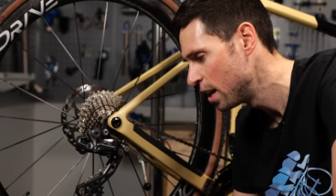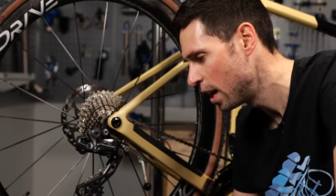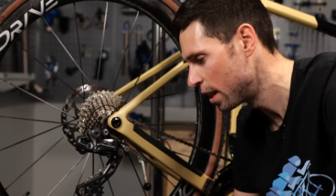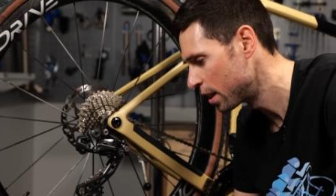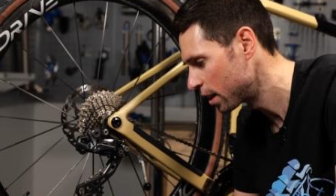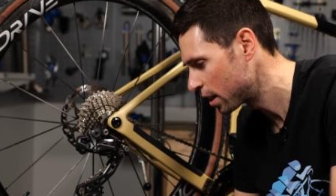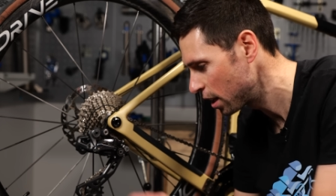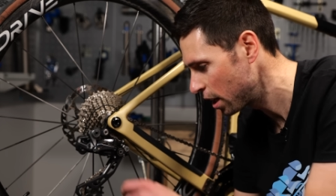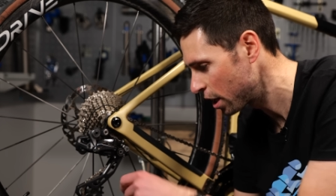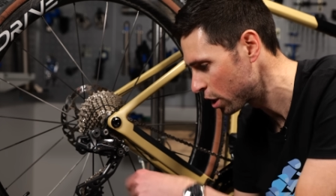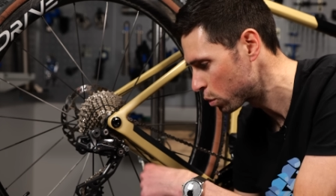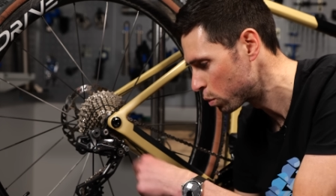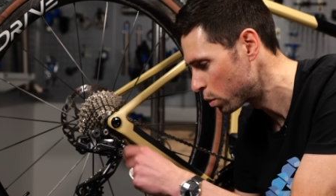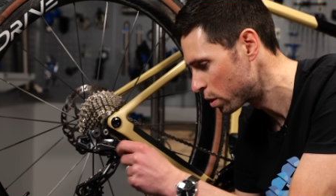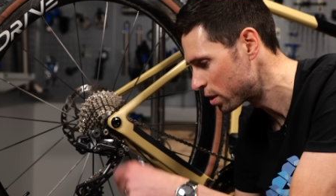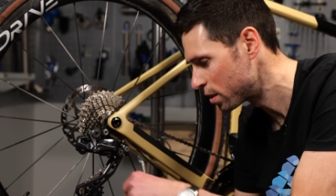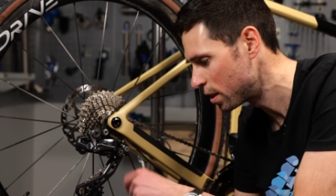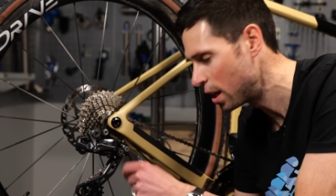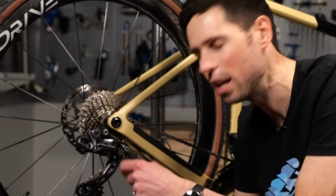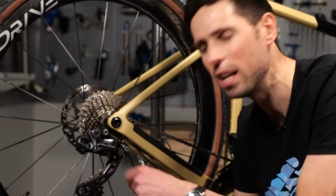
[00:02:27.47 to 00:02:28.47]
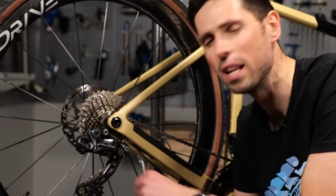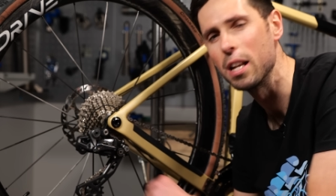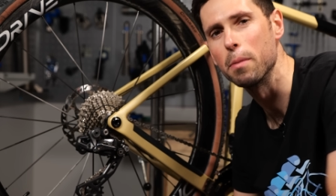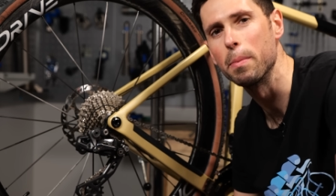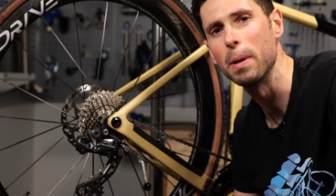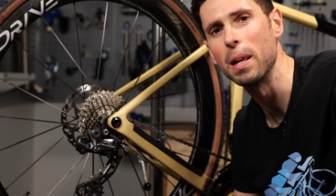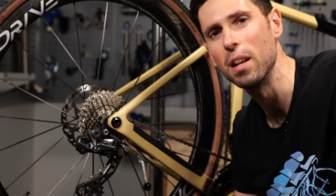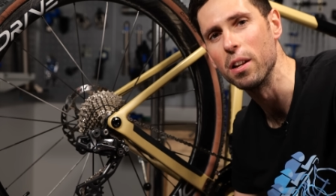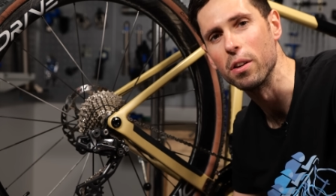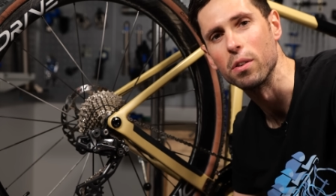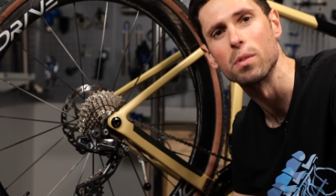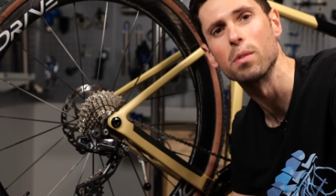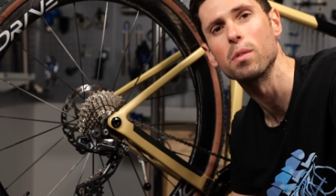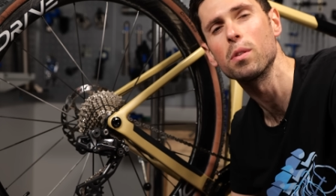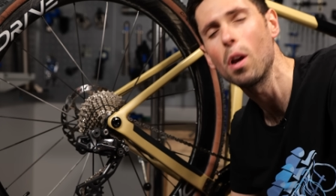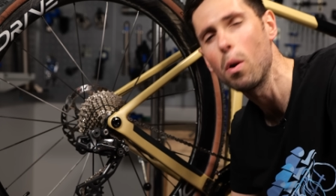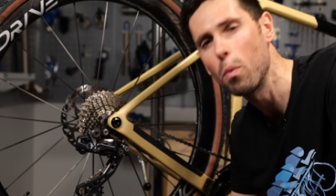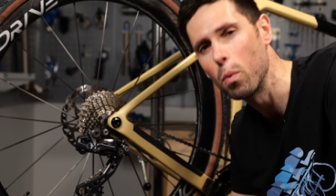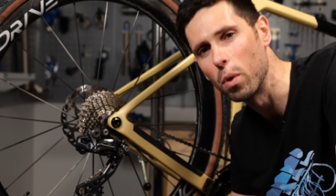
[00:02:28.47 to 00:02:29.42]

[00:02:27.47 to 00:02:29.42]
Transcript: and the clutch was a little bit loose. So I